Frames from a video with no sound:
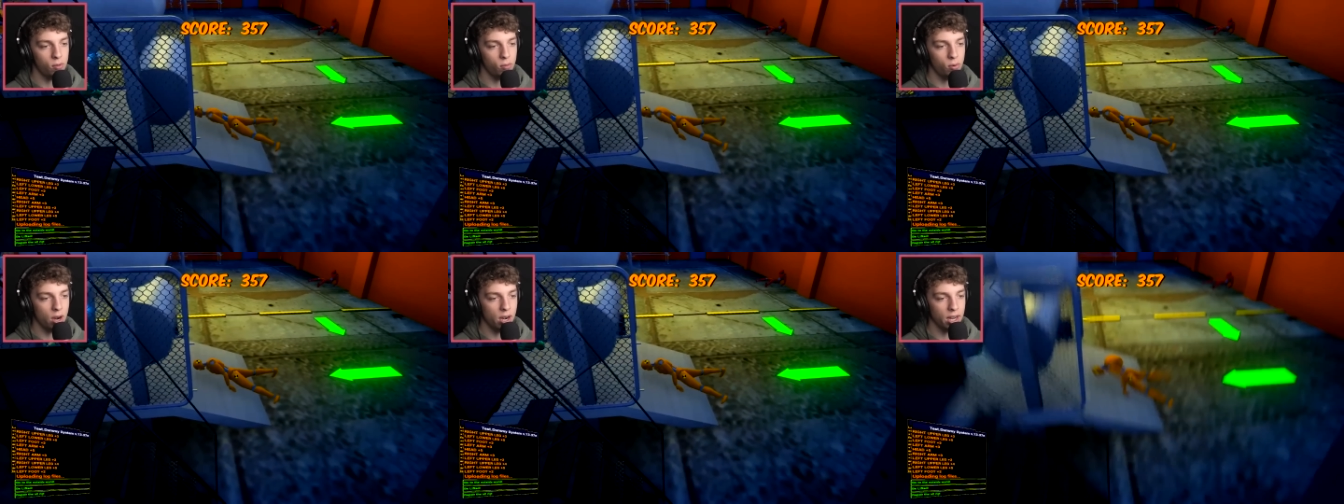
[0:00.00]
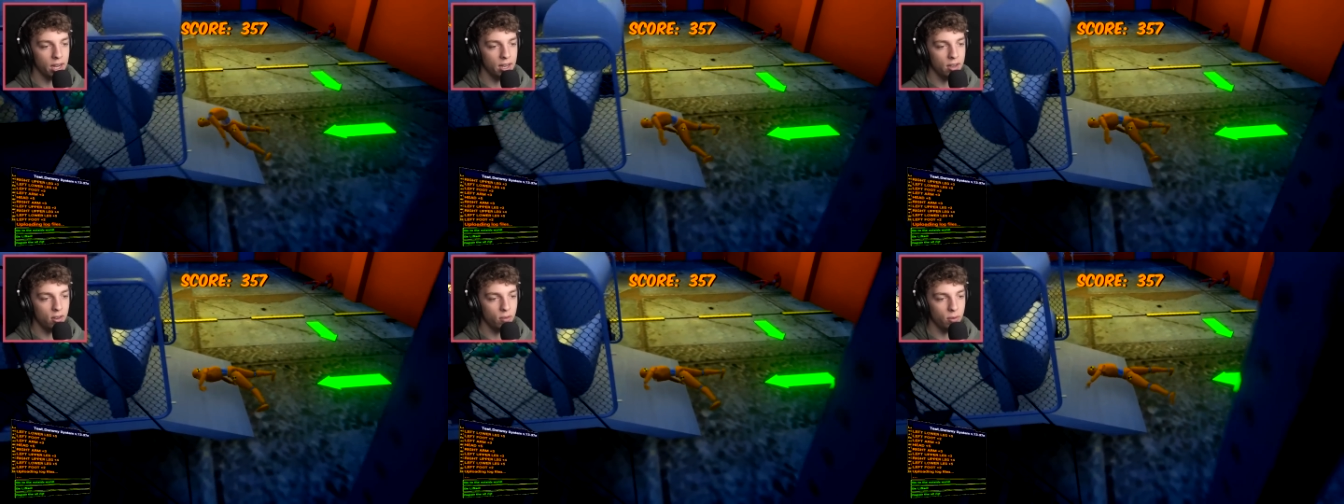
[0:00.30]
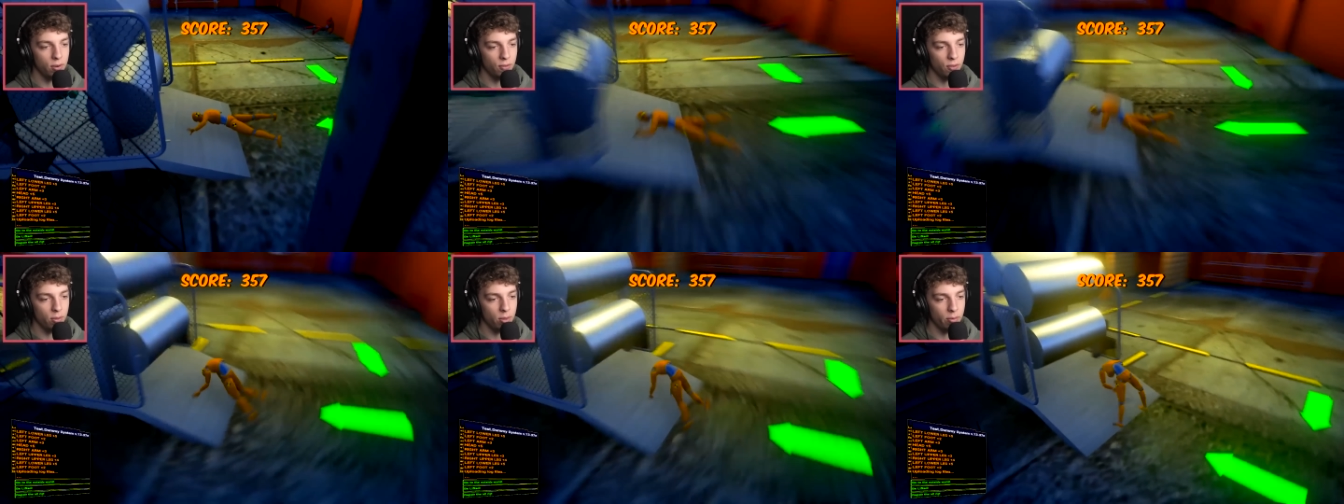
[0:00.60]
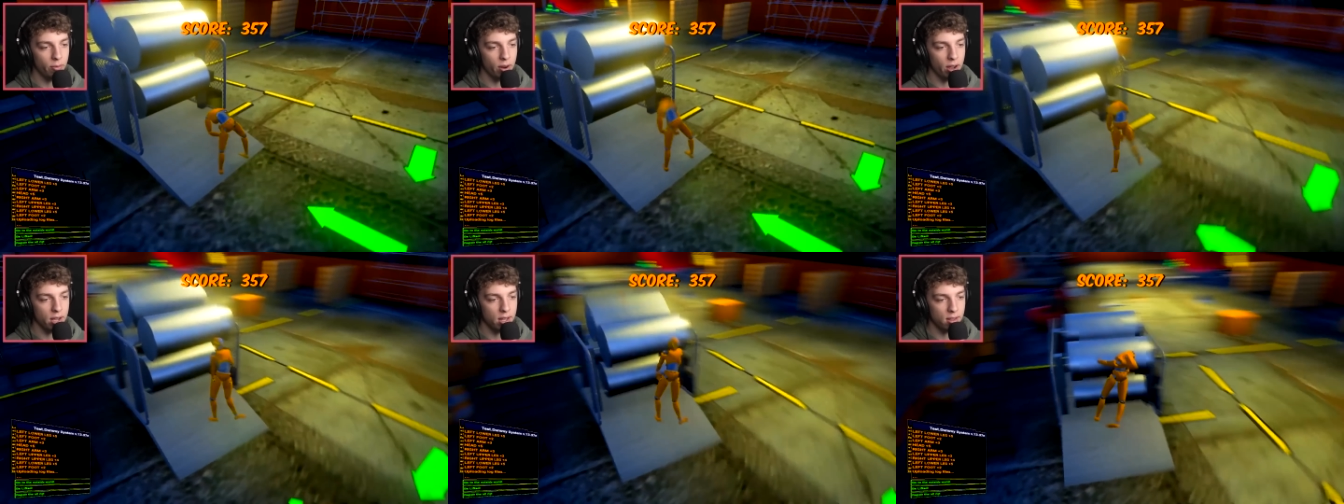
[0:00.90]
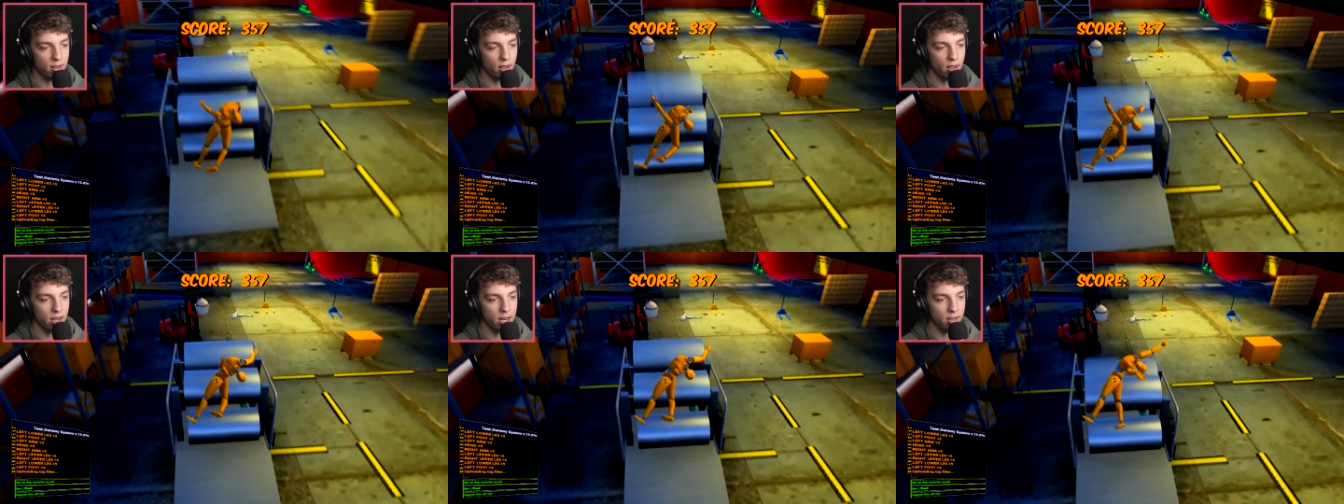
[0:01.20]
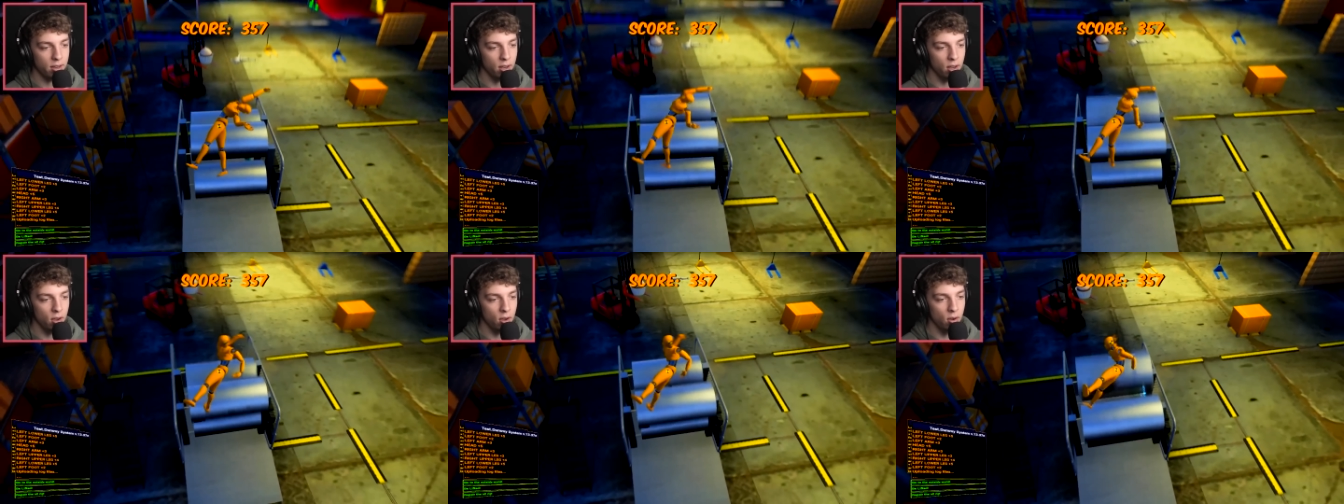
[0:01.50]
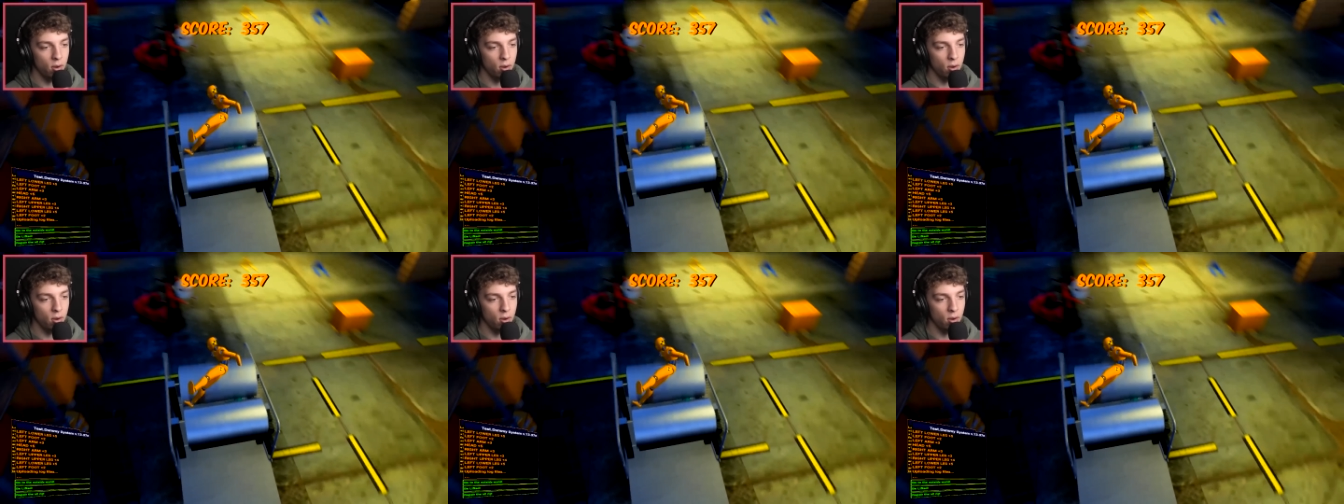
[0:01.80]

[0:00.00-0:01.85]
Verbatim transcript: not running into it from the right side.